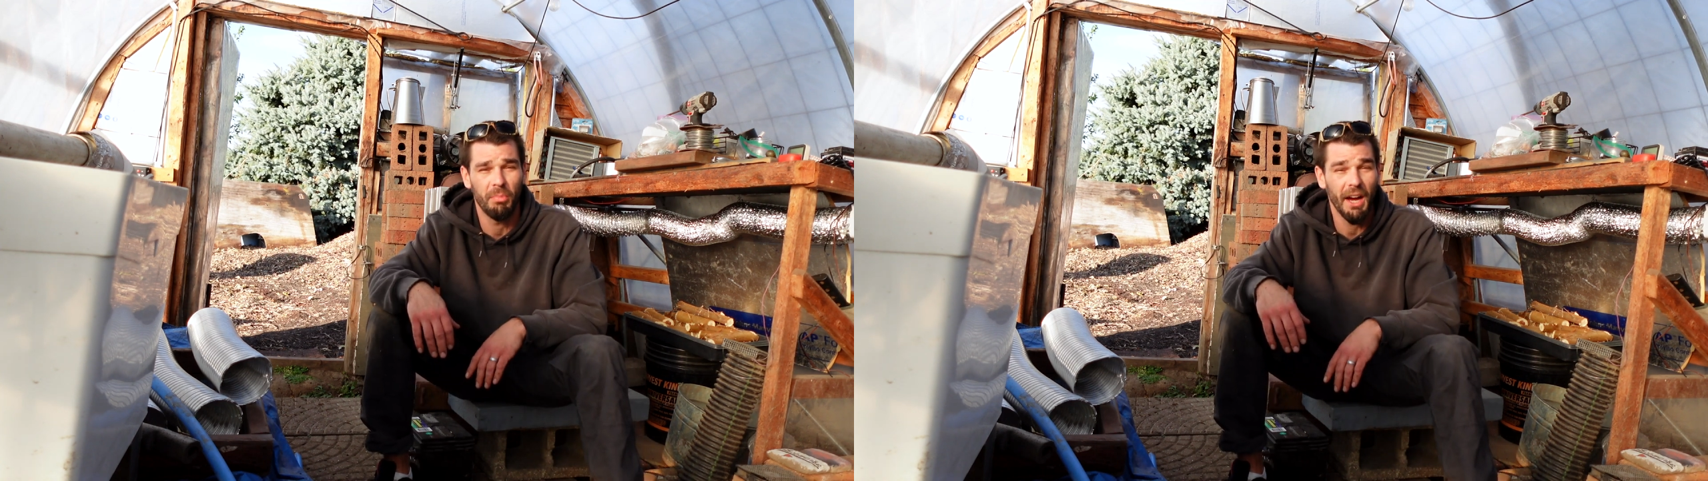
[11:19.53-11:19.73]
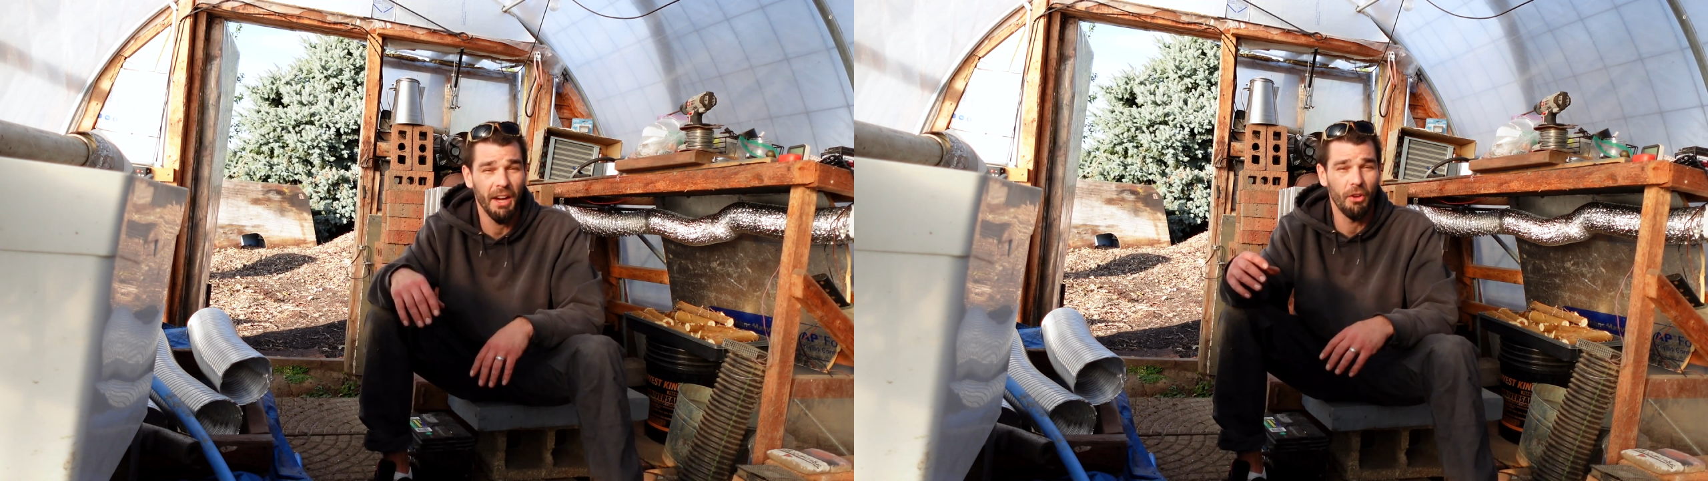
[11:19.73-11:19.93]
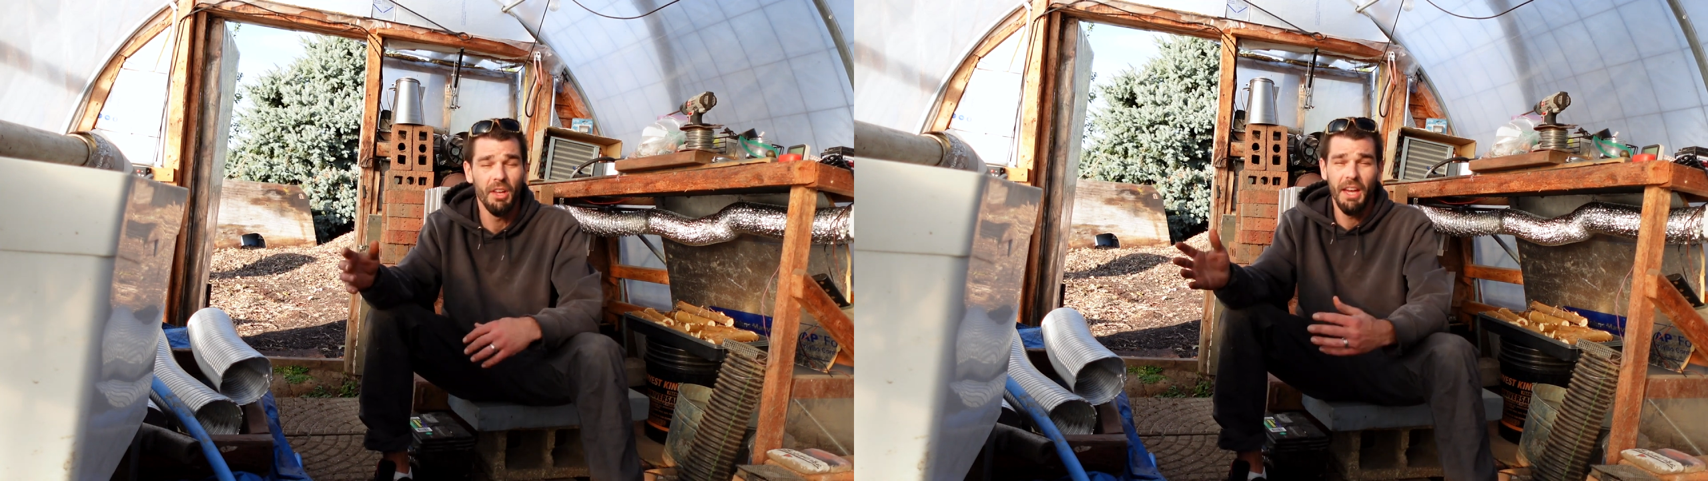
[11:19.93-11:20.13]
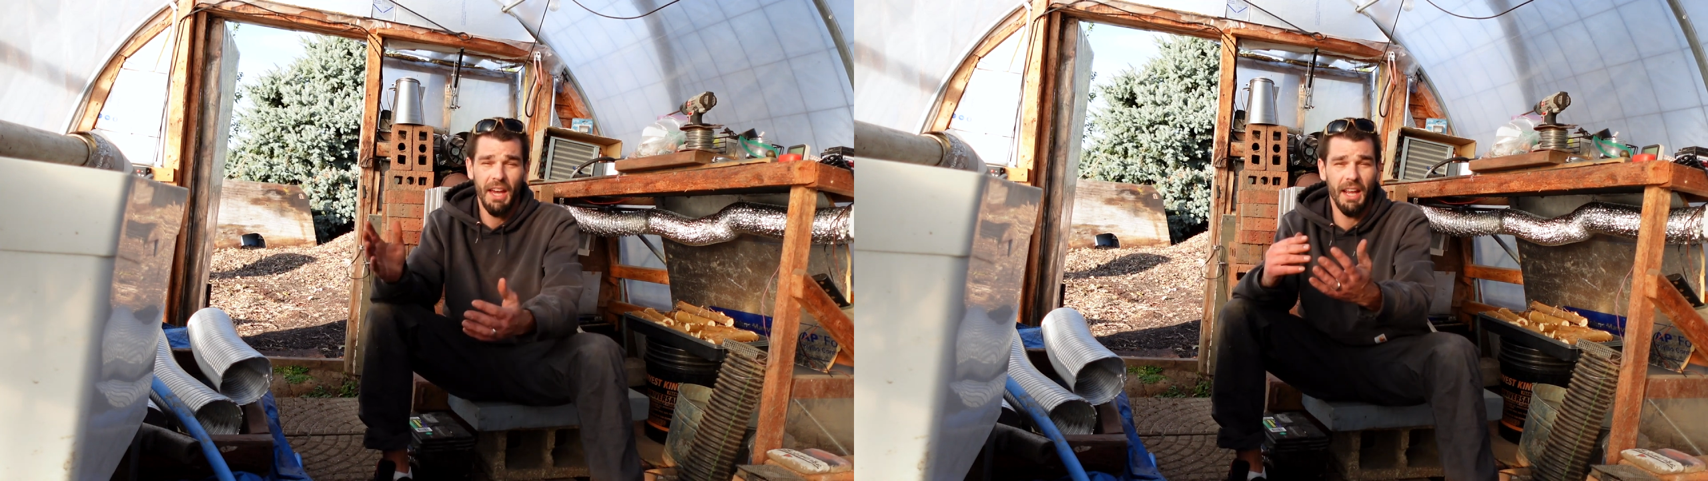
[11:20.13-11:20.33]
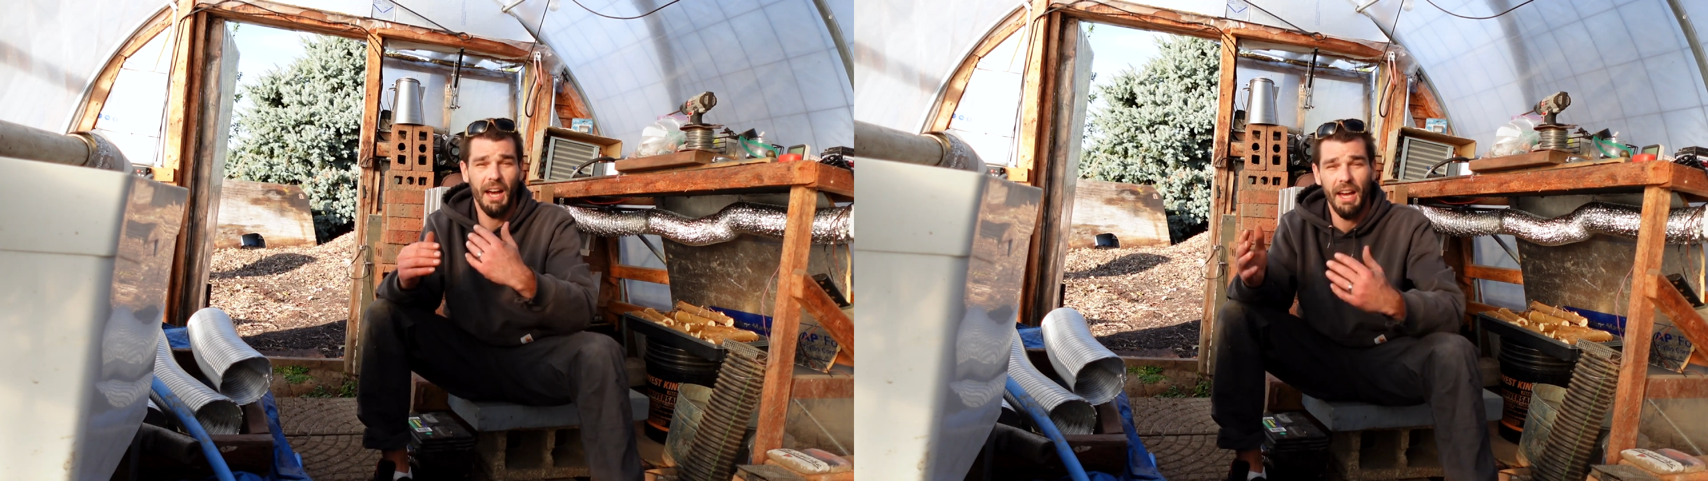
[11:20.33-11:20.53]
pile
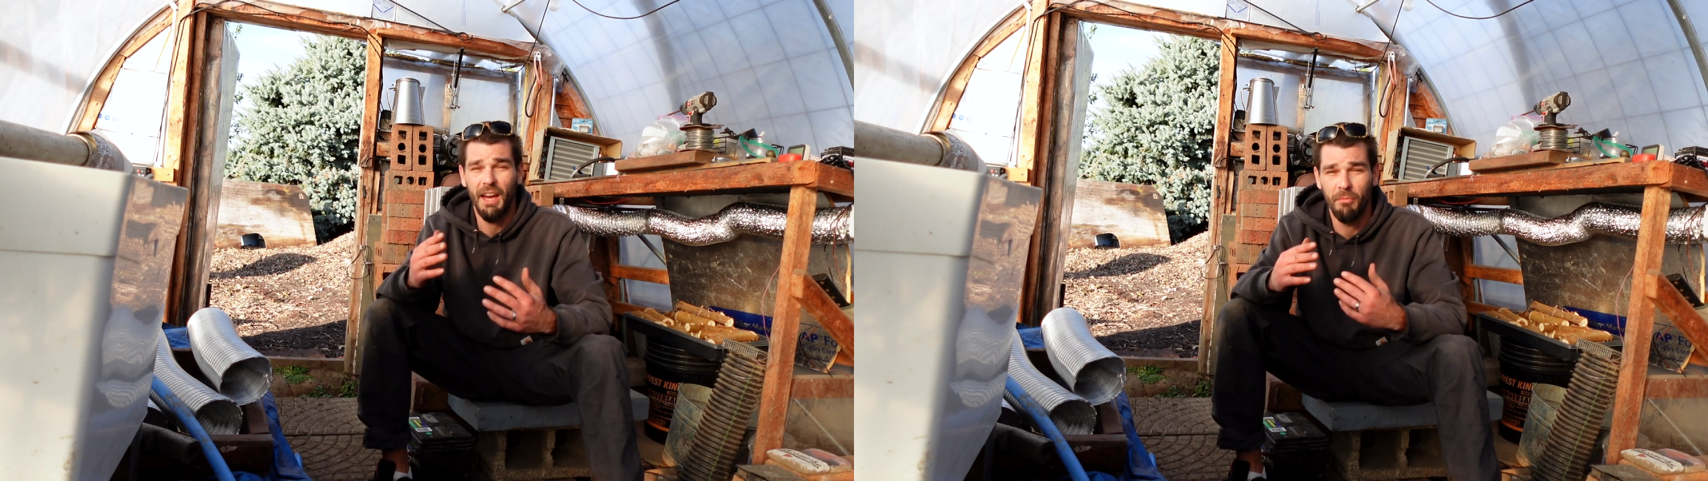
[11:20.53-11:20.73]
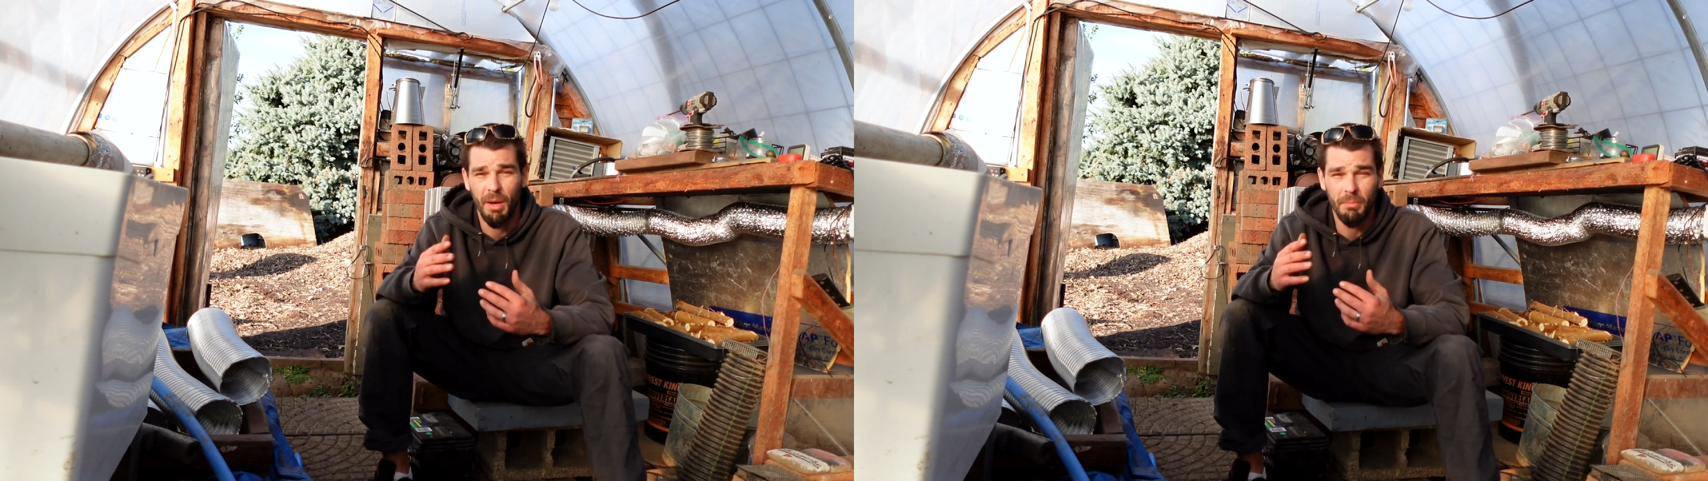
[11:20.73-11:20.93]
and I have my